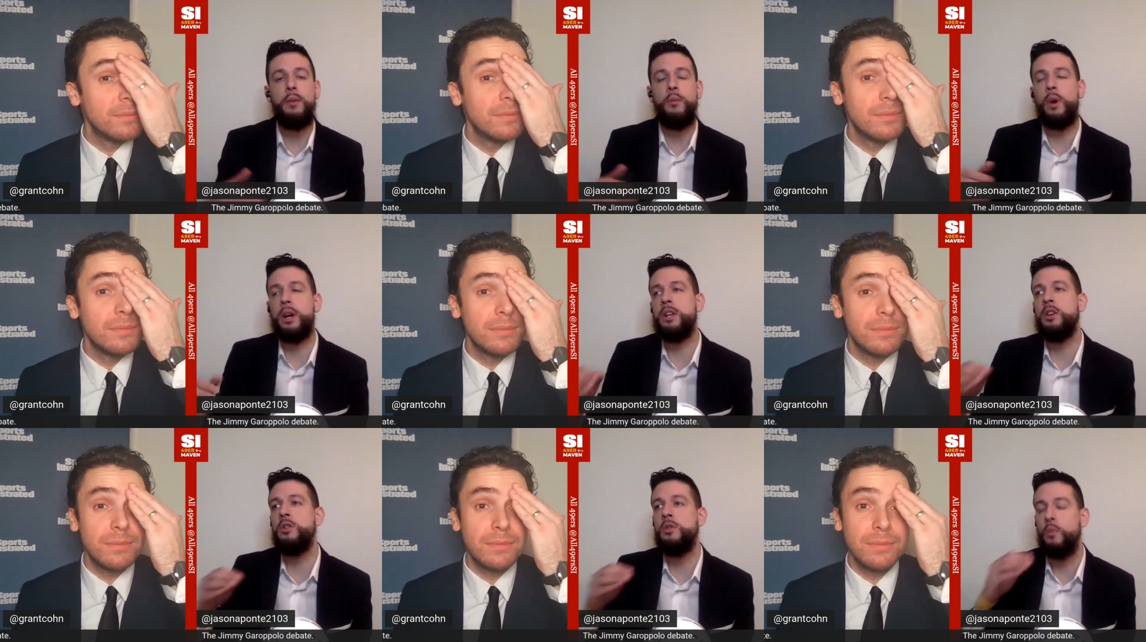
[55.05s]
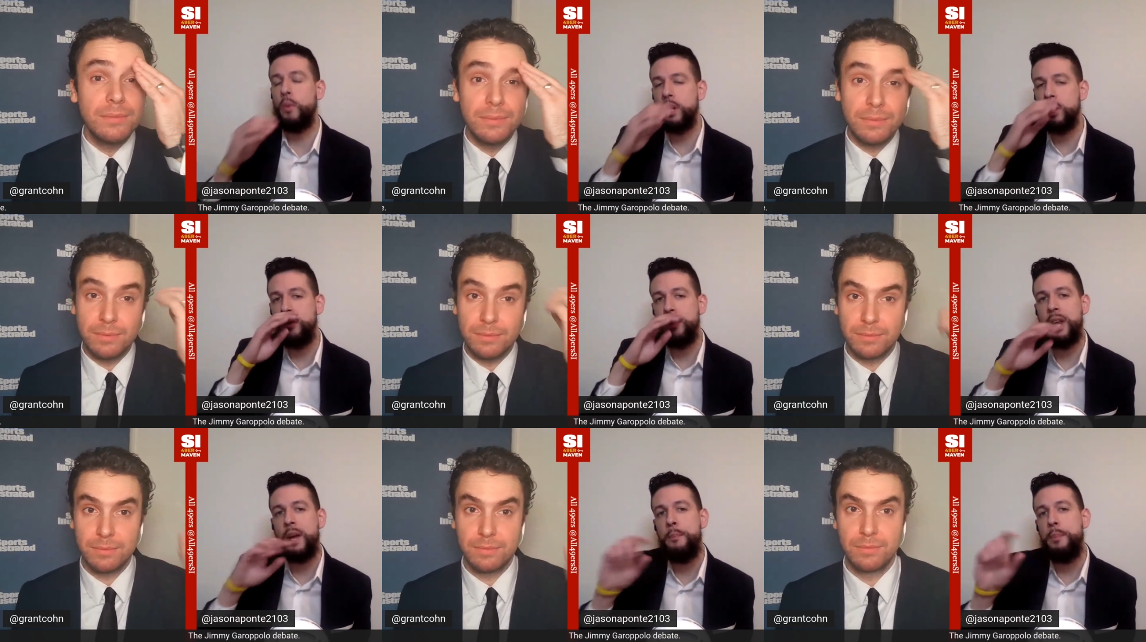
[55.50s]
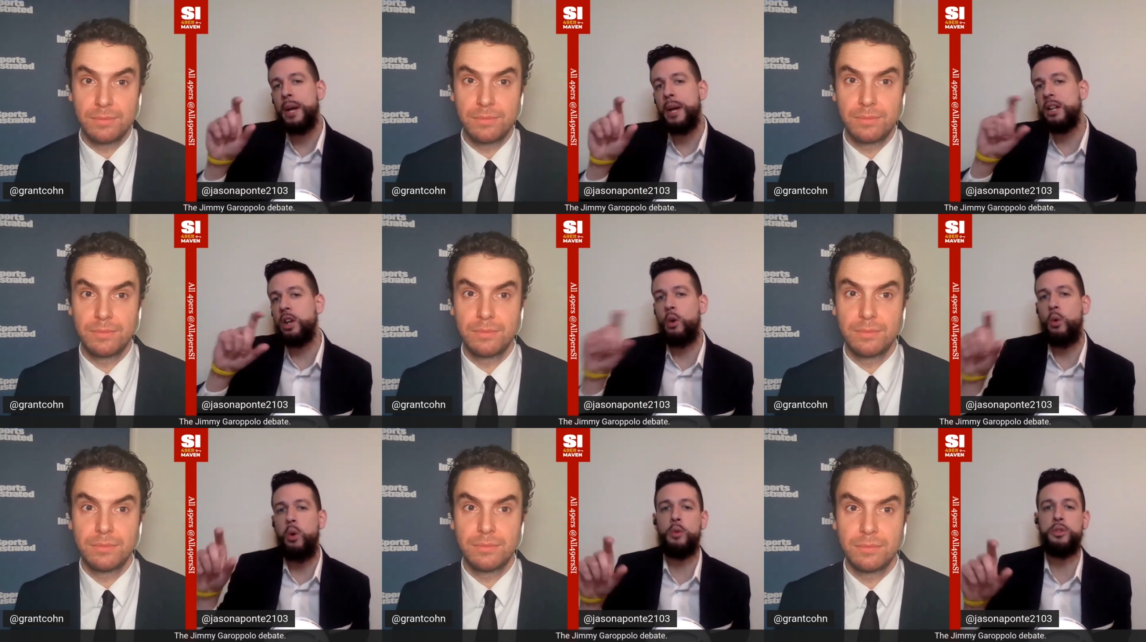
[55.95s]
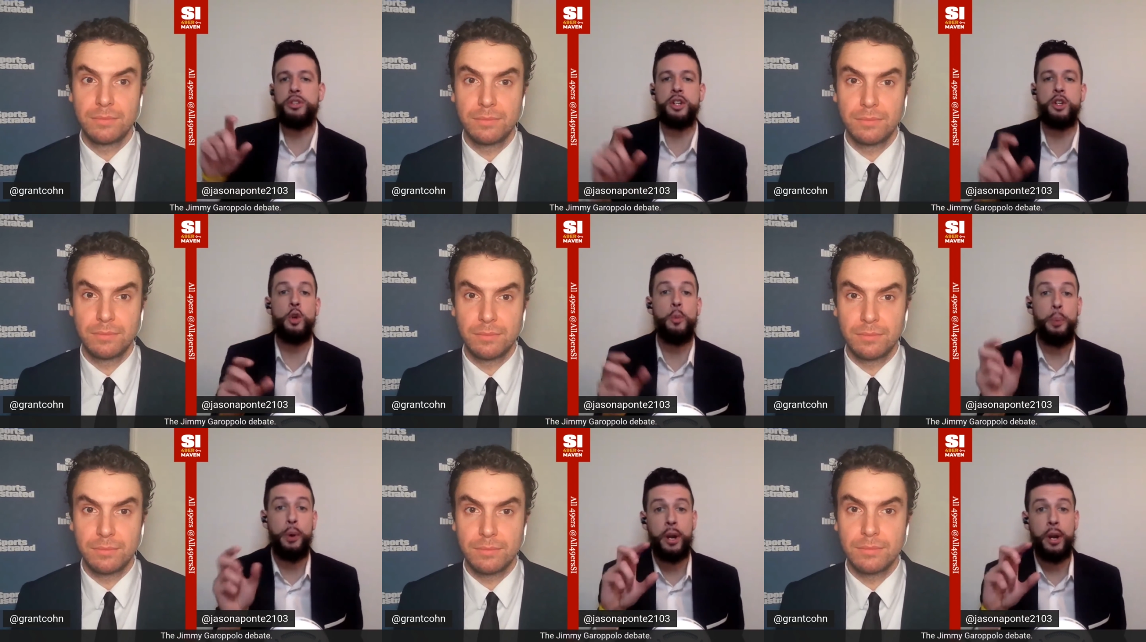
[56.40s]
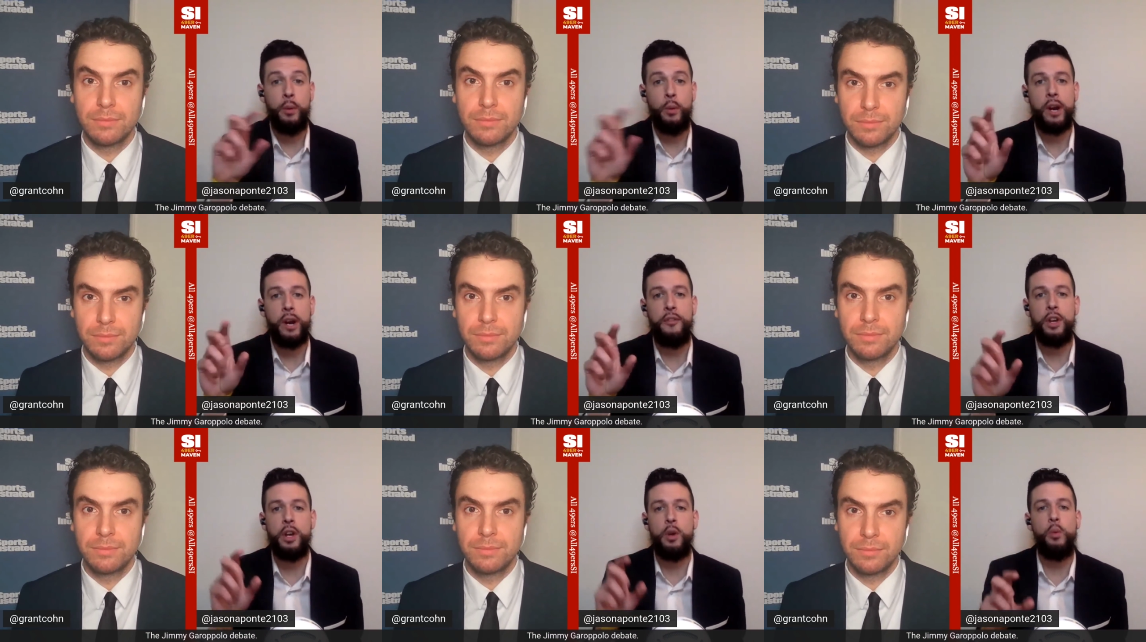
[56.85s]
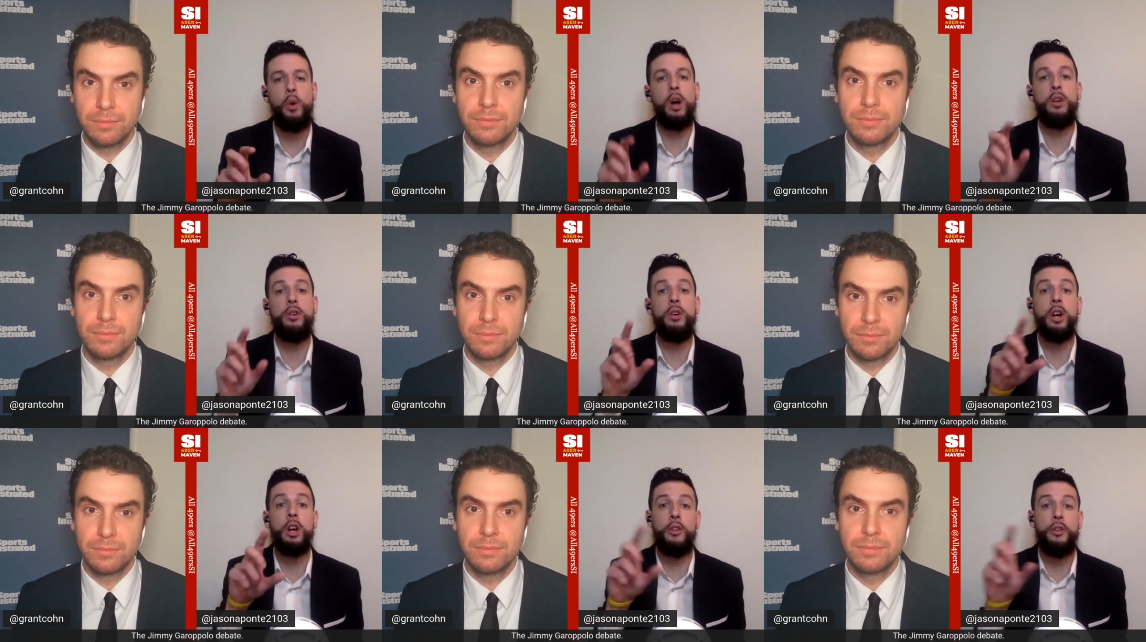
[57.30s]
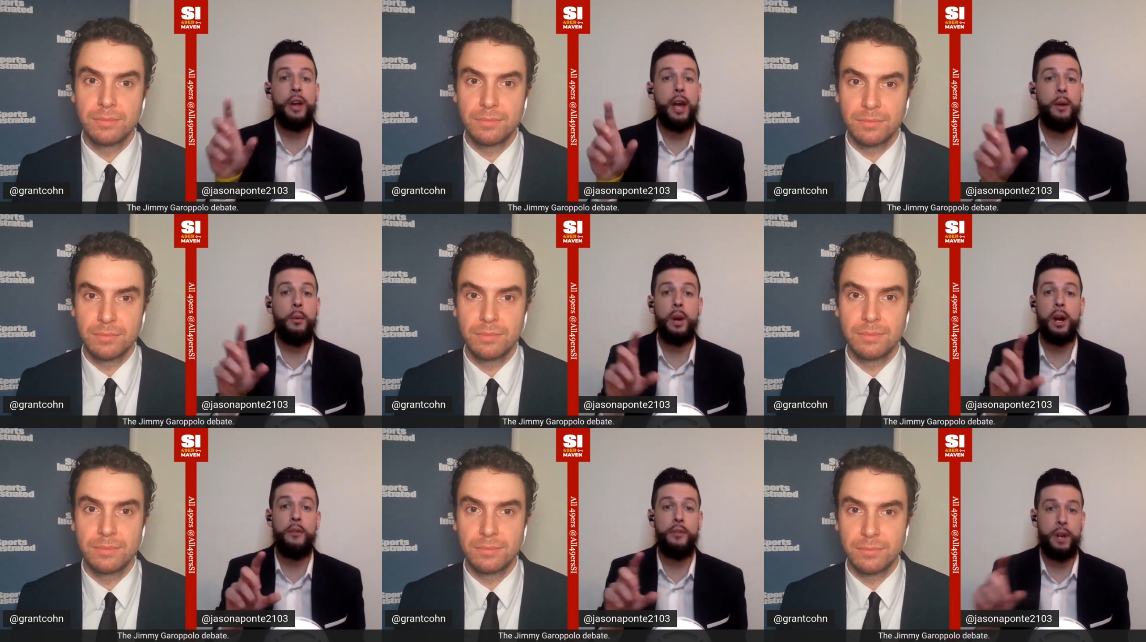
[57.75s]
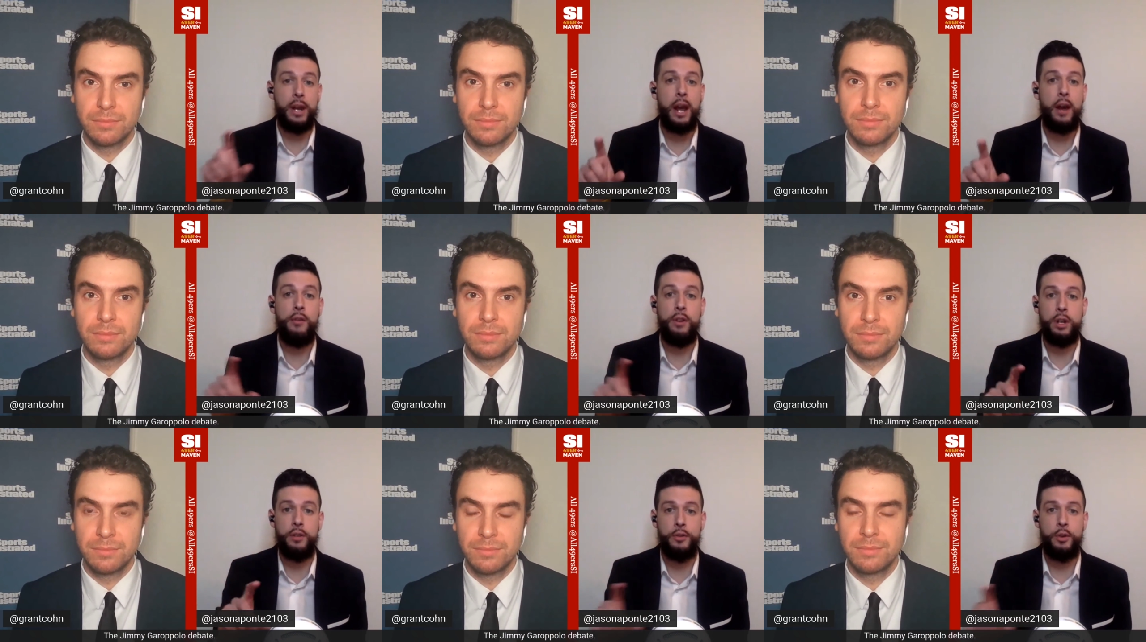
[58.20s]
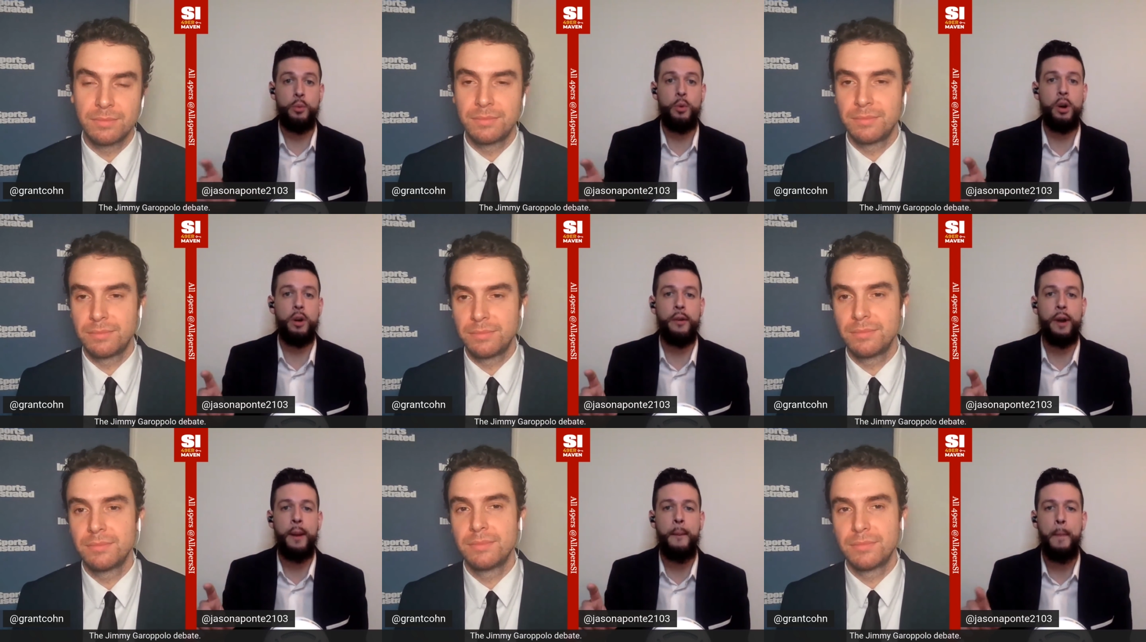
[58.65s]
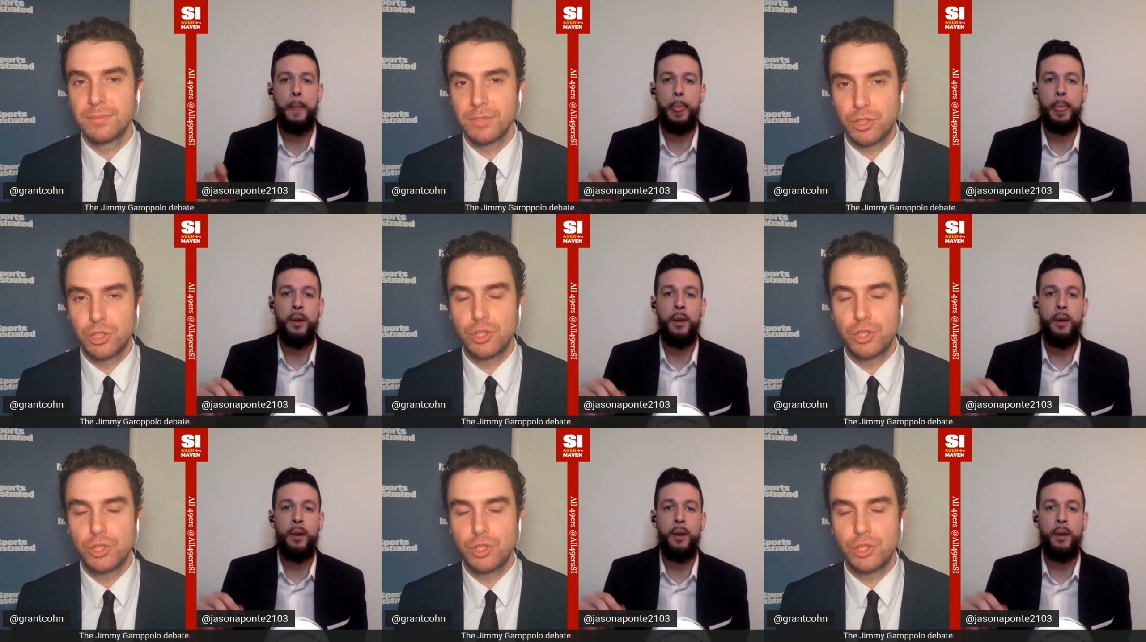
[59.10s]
Speaker 1: When you when you nitpick the quotes and you put in whatever you want, you can create whatever narrative you want, right?